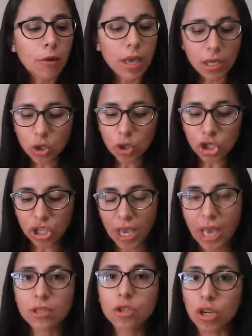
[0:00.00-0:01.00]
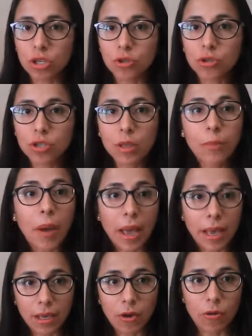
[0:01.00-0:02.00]
In your checks, treasures in a
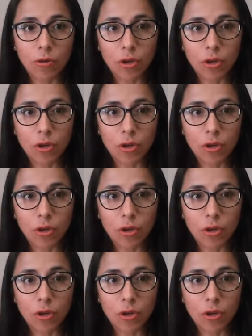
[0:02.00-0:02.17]
pine cone,